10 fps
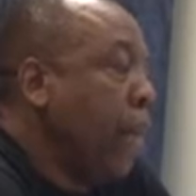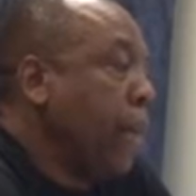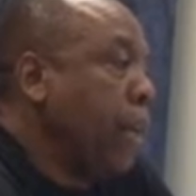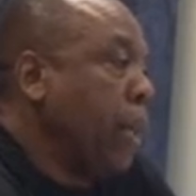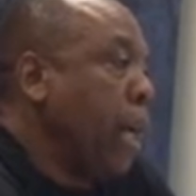I
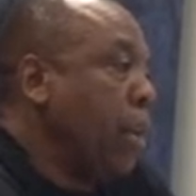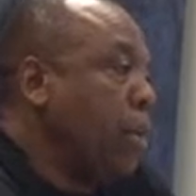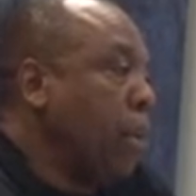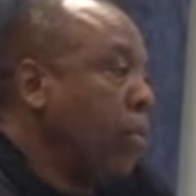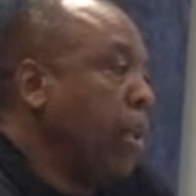think, again,
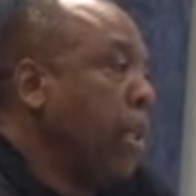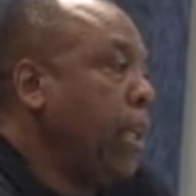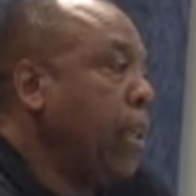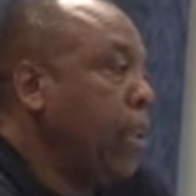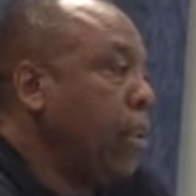it's a
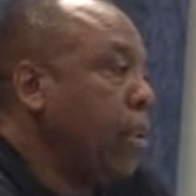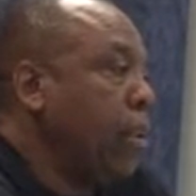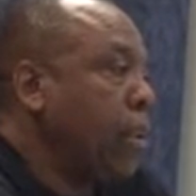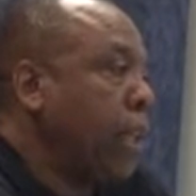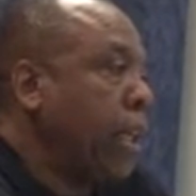really
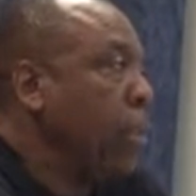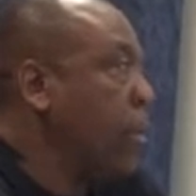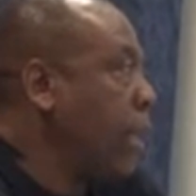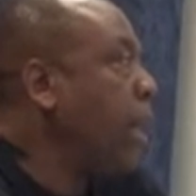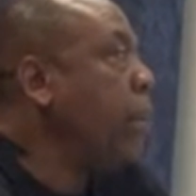
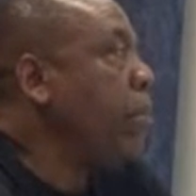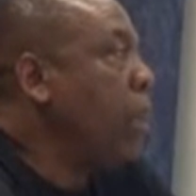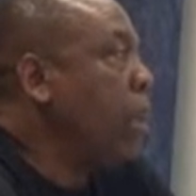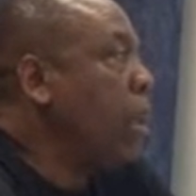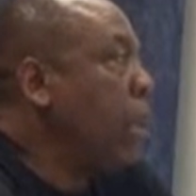skilled
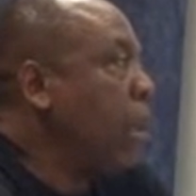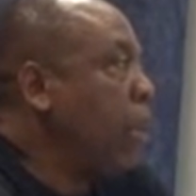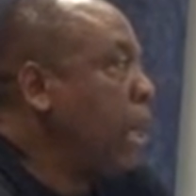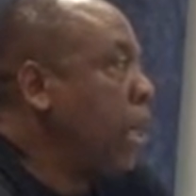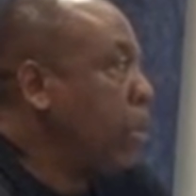team
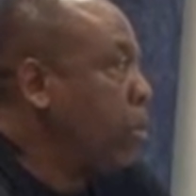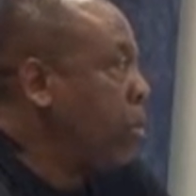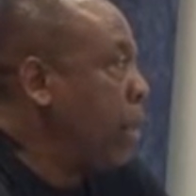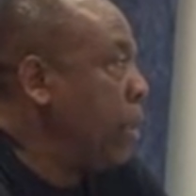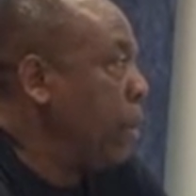that can
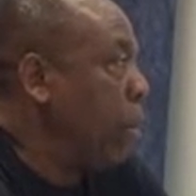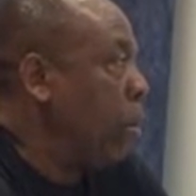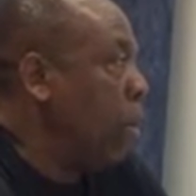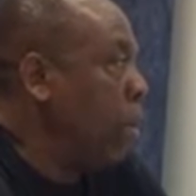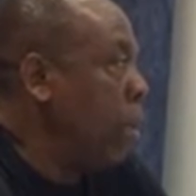spread the
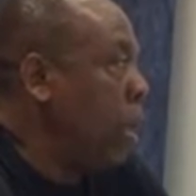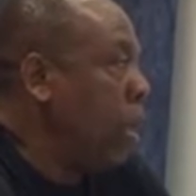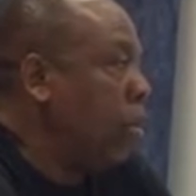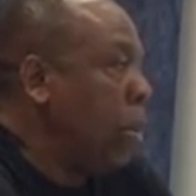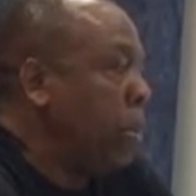floor. And
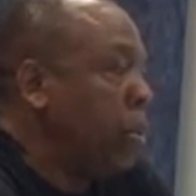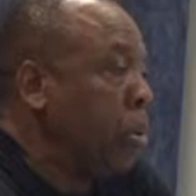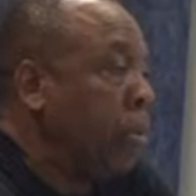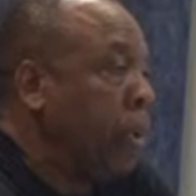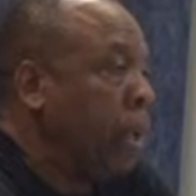the way we
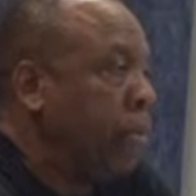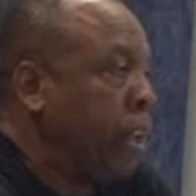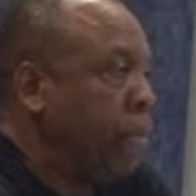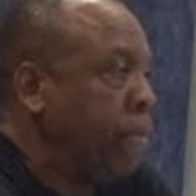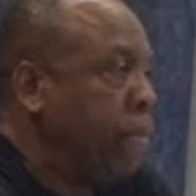shoot the ball, we
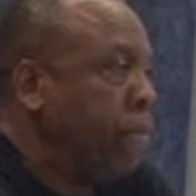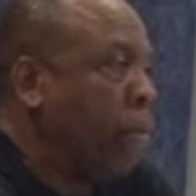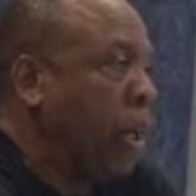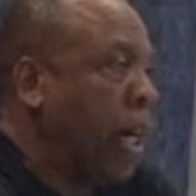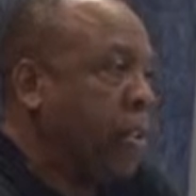got
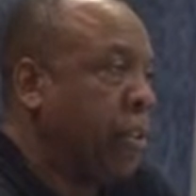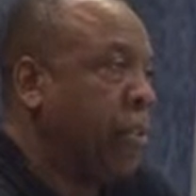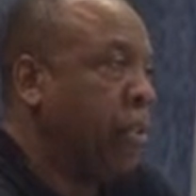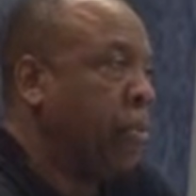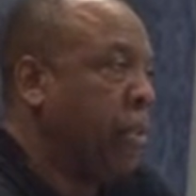four guys that
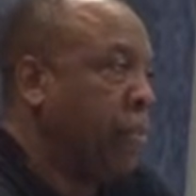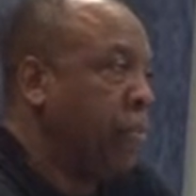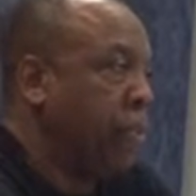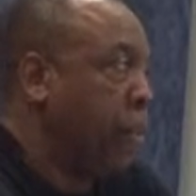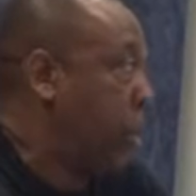are shooting
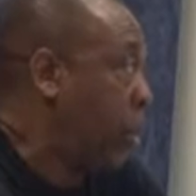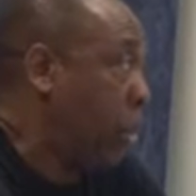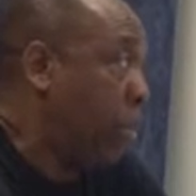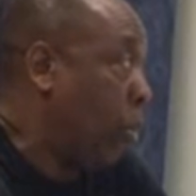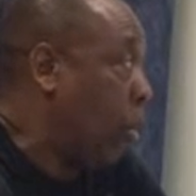
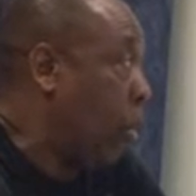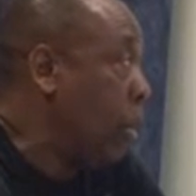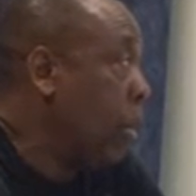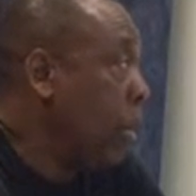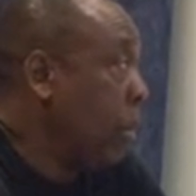50% or
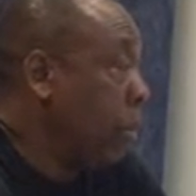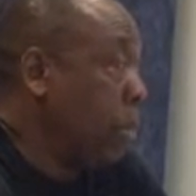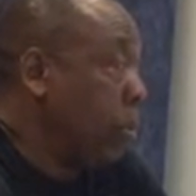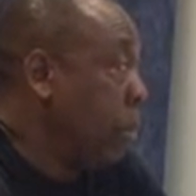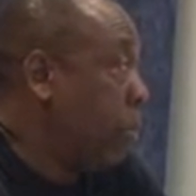more from
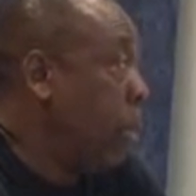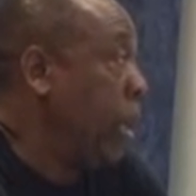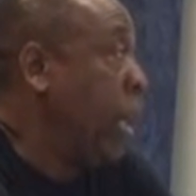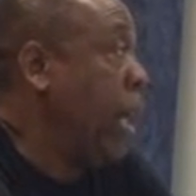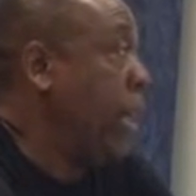the
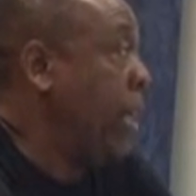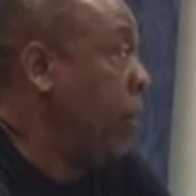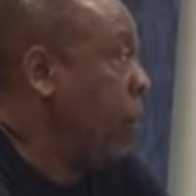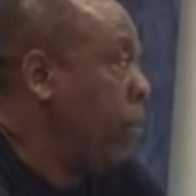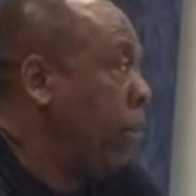three-point line.
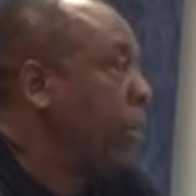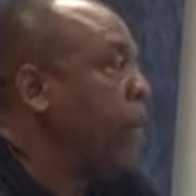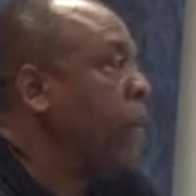And we're very